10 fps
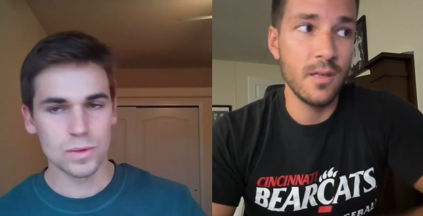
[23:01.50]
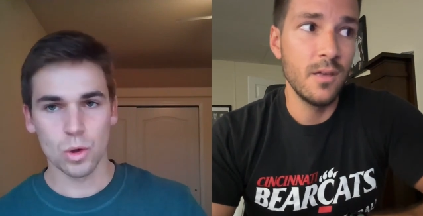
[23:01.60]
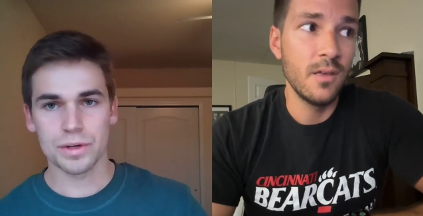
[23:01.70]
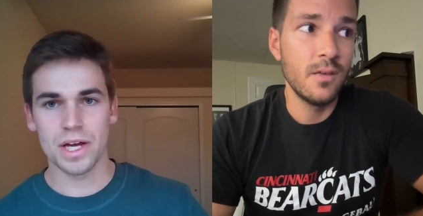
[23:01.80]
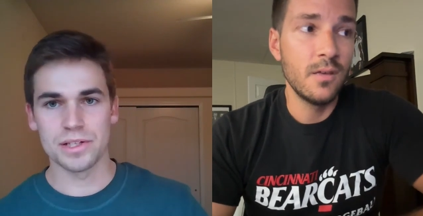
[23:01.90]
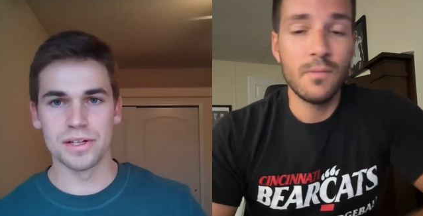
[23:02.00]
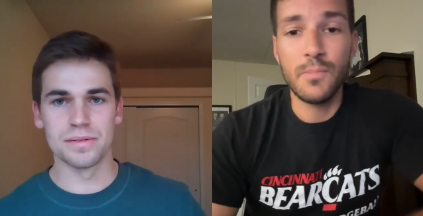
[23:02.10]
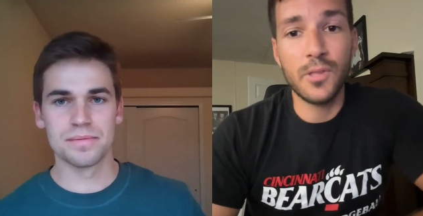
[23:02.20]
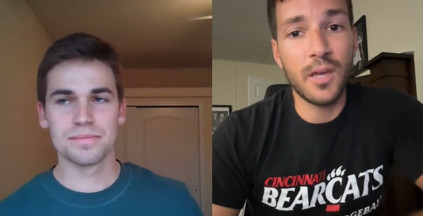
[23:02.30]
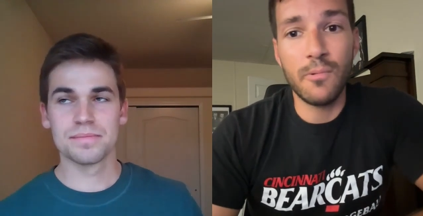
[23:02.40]
Speaker 1: at. Okay.
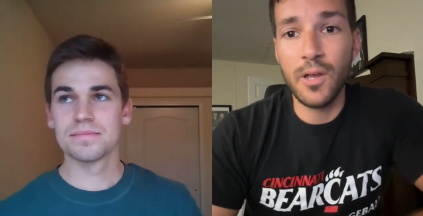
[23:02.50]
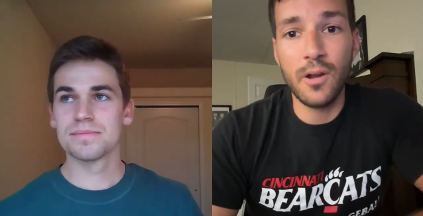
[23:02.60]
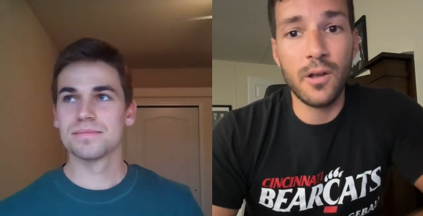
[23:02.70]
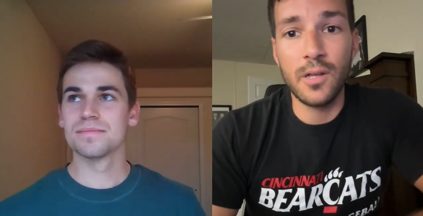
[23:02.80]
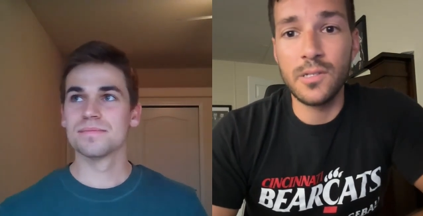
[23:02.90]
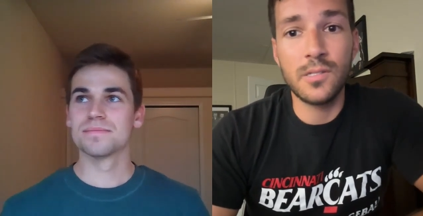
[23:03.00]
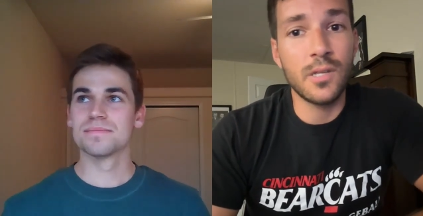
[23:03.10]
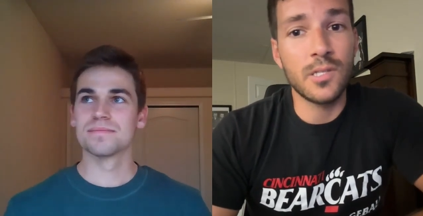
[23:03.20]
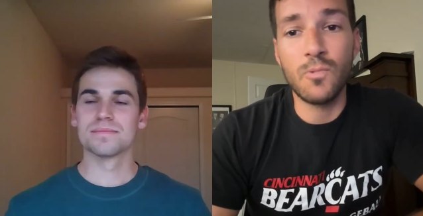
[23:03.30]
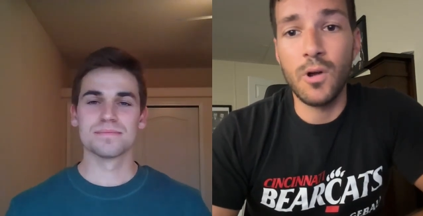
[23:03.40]
But that radar gun
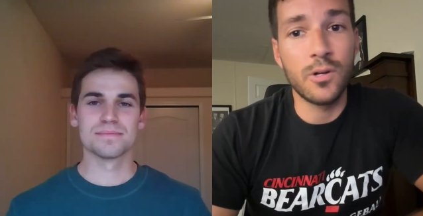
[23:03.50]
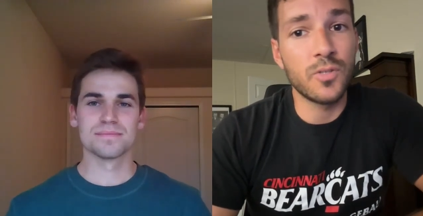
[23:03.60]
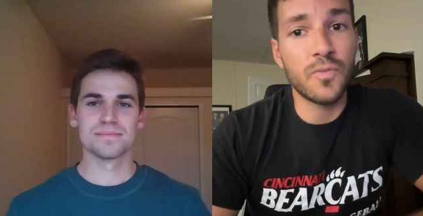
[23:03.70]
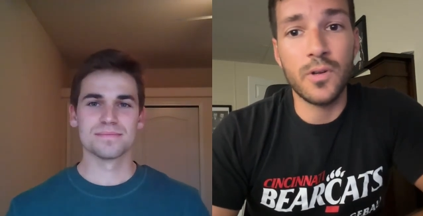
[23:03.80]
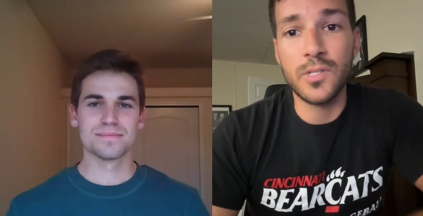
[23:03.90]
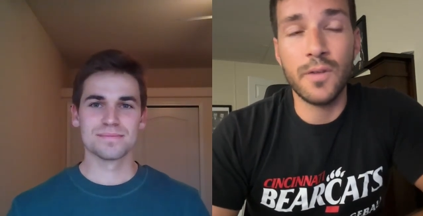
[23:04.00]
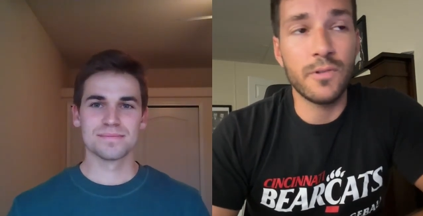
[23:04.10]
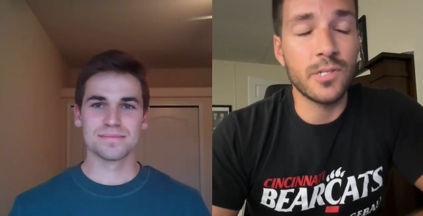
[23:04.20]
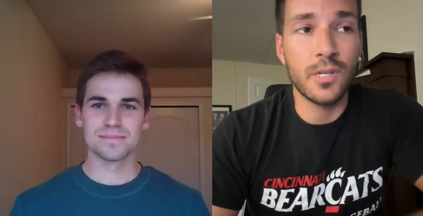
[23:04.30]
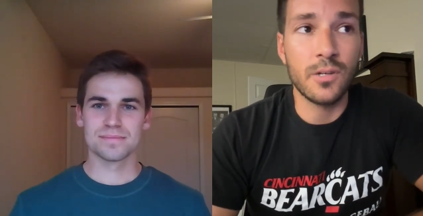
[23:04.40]
does wonders for us
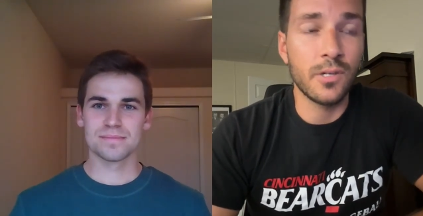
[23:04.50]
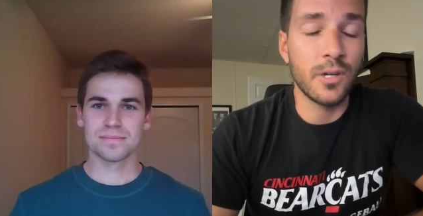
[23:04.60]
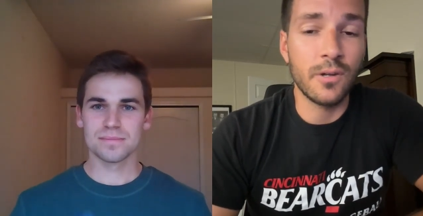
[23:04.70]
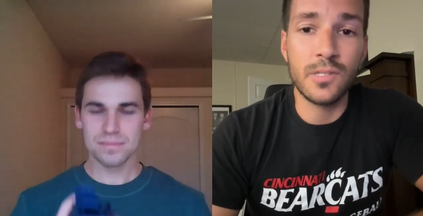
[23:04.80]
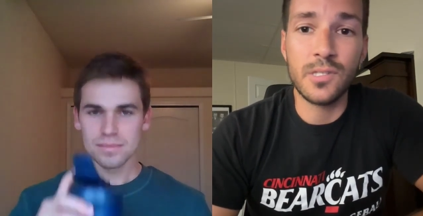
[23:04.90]
every single year.